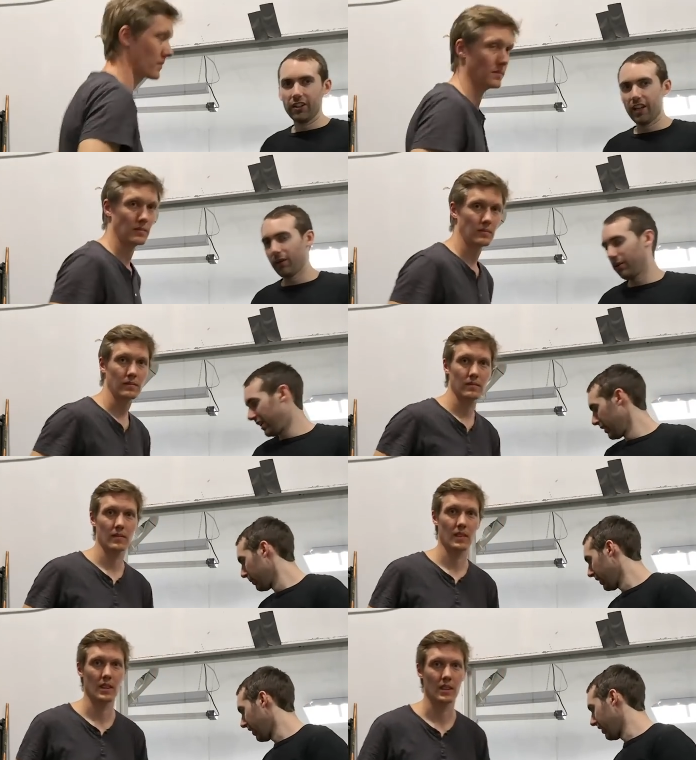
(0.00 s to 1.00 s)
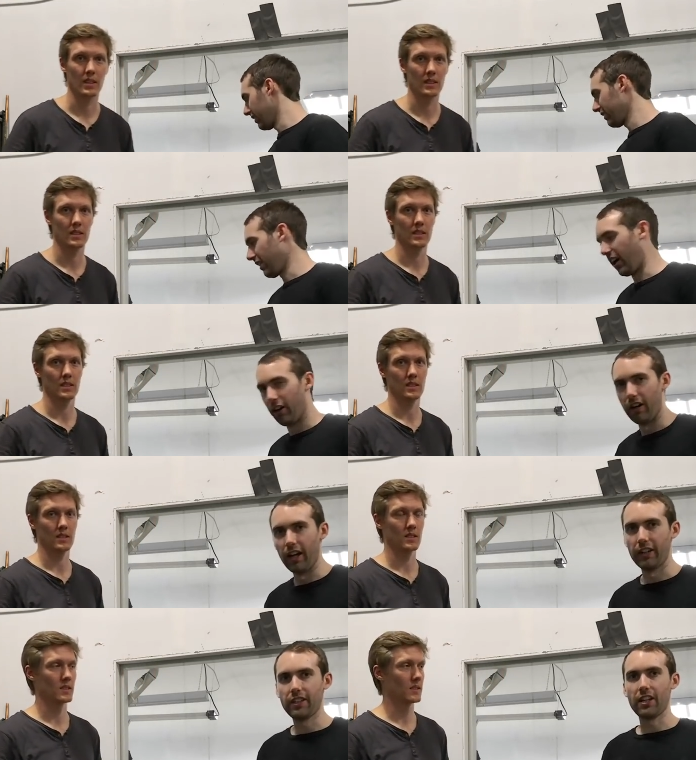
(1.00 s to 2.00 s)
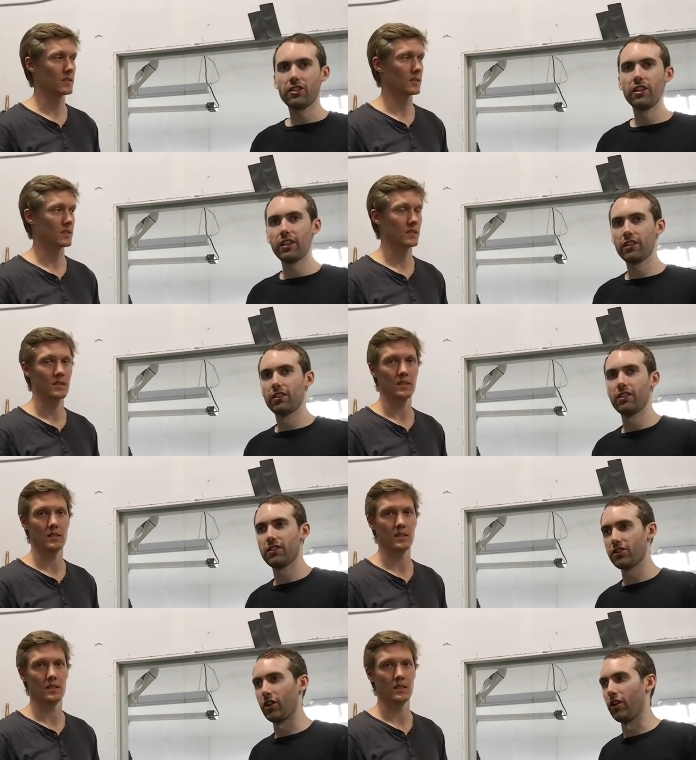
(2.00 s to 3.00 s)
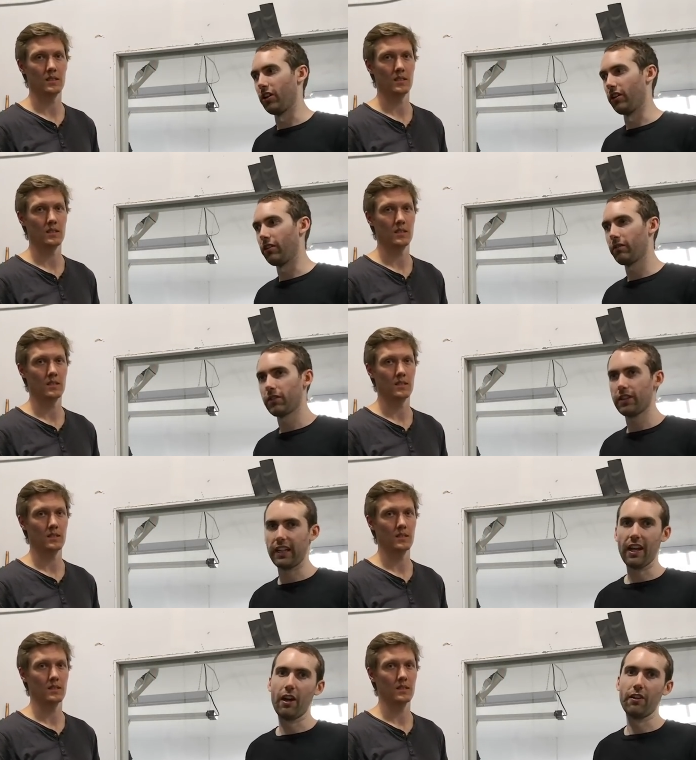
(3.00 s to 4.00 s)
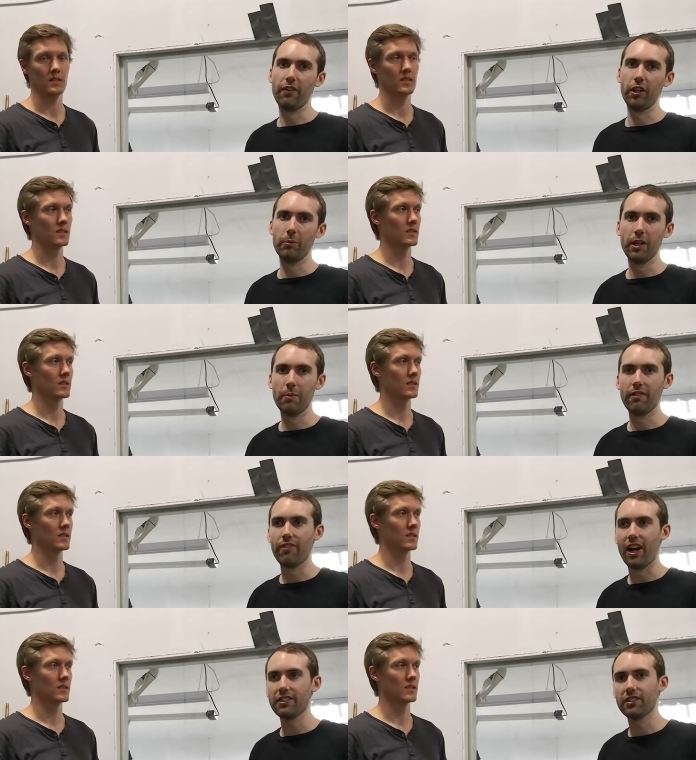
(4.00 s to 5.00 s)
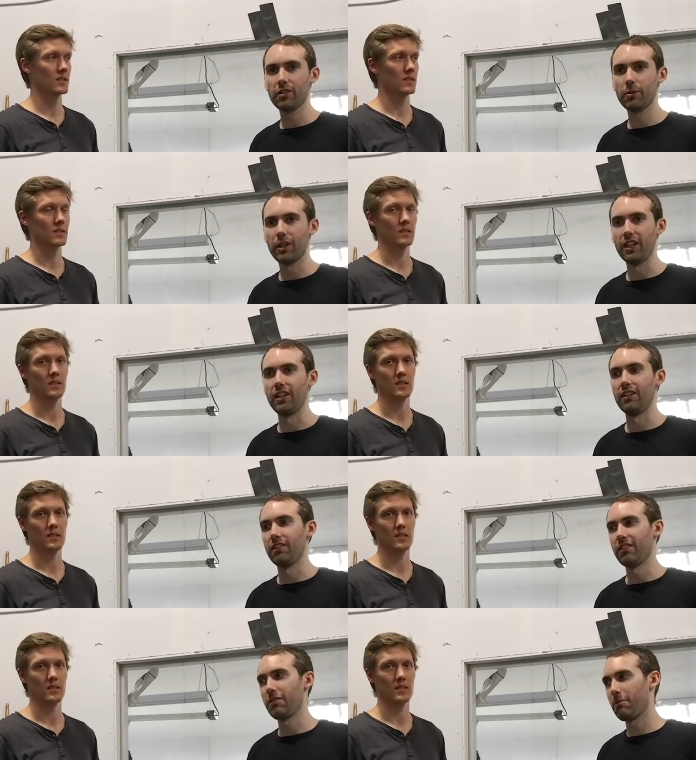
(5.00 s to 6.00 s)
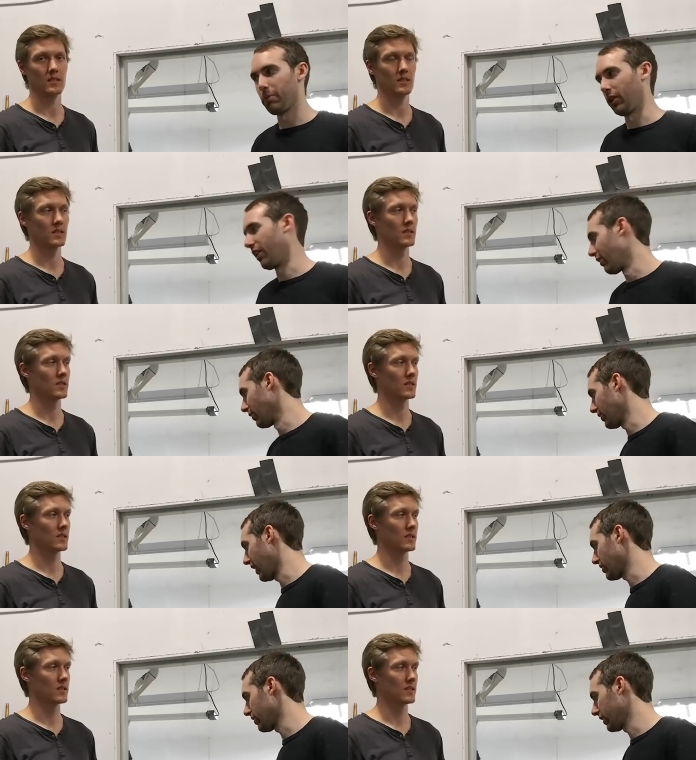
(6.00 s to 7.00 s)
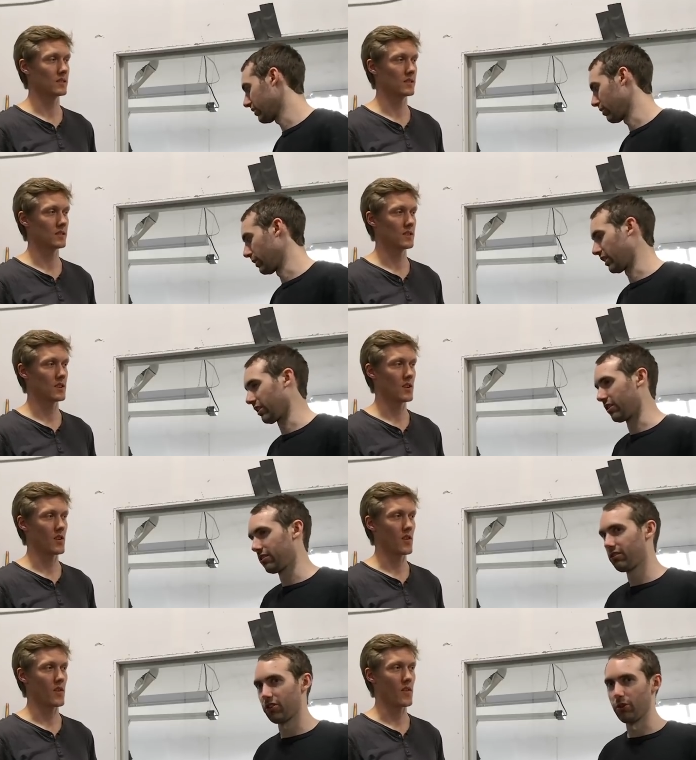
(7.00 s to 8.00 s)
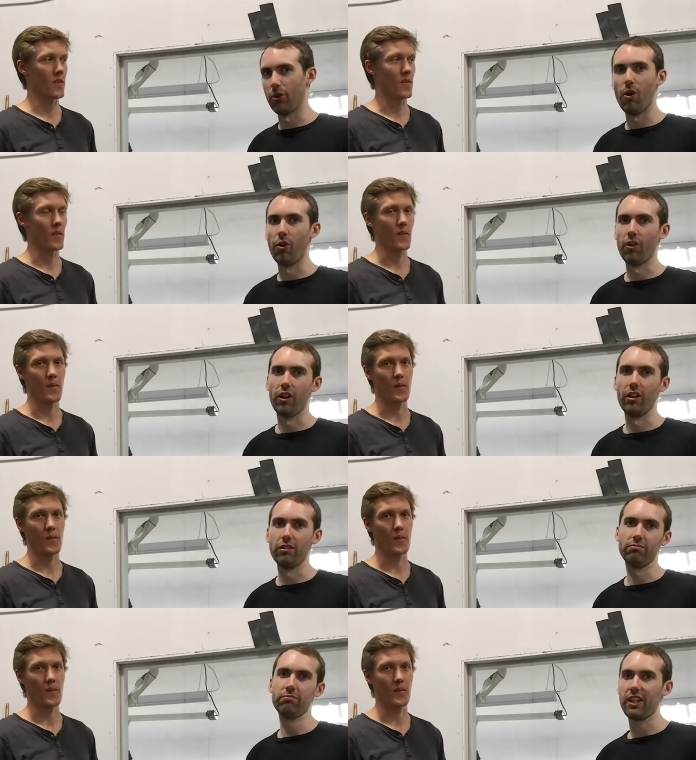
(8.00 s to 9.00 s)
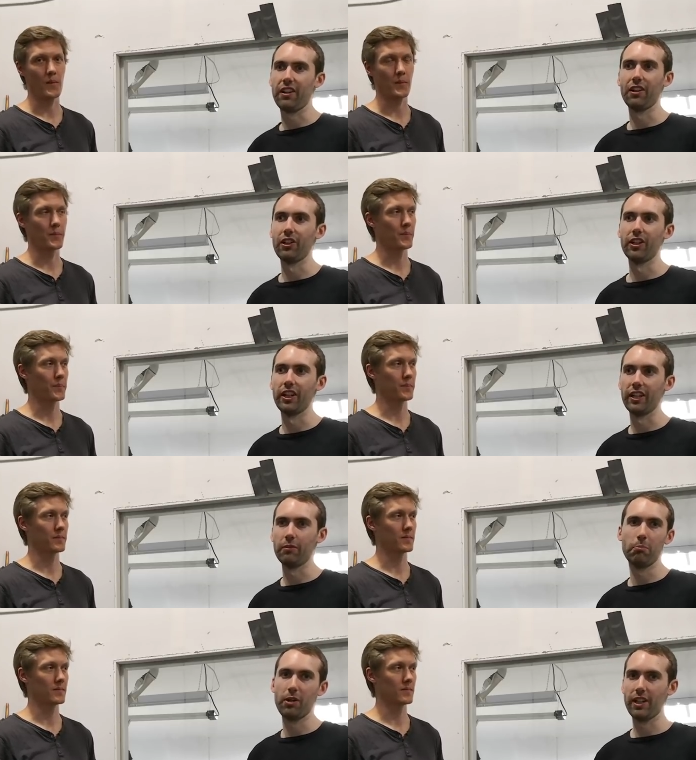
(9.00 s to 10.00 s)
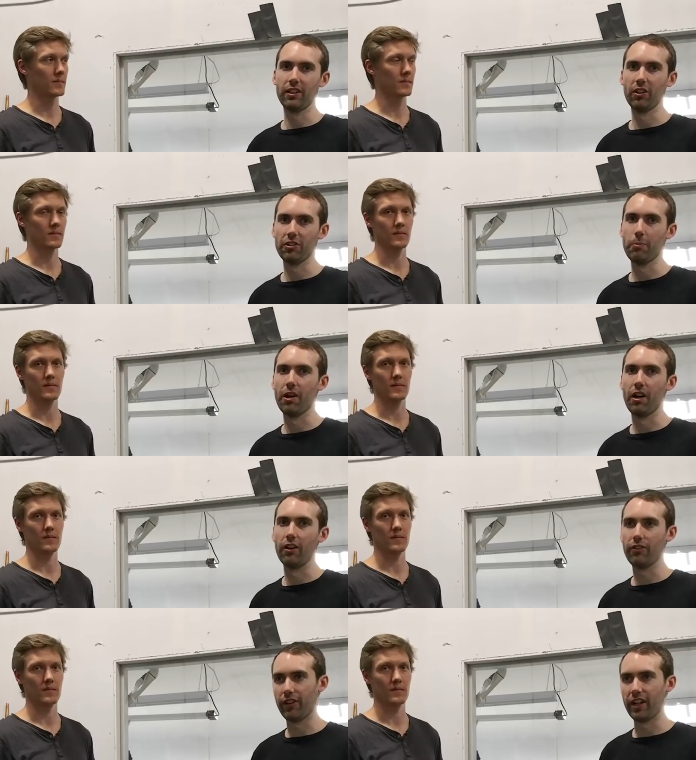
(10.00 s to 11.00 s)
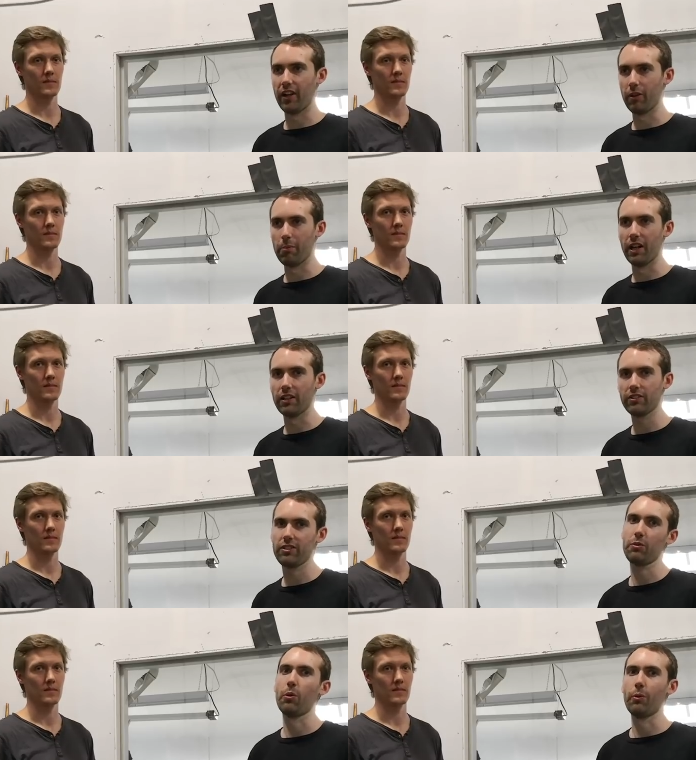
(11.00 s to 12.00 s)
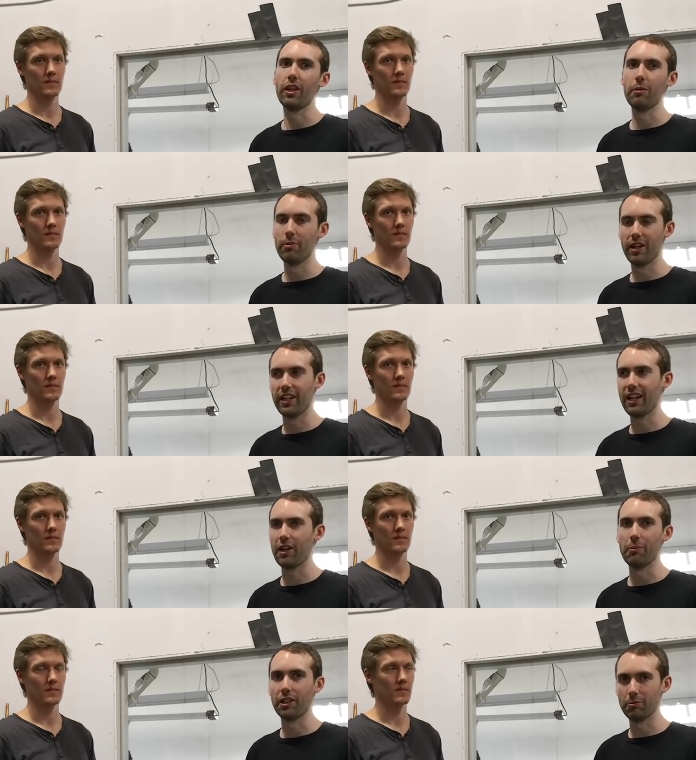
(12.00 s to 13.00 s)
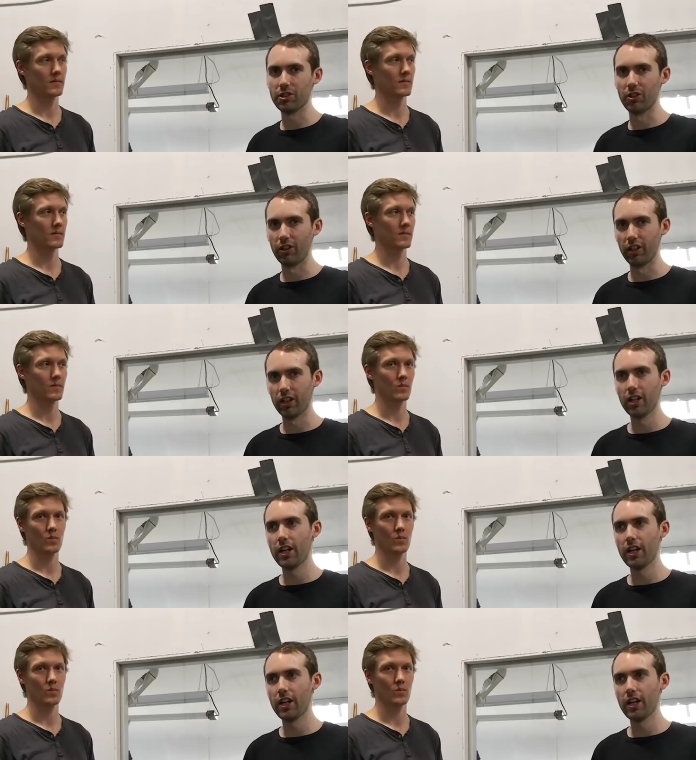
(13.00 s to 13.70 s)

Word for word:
Speaker 1: yeah, here we are, our uh, test rigs. So to get our development a bit faster, we built our own test rig so we could do all the kind of learning, break lots of bars, find out the best or where they break, how to make them stronger.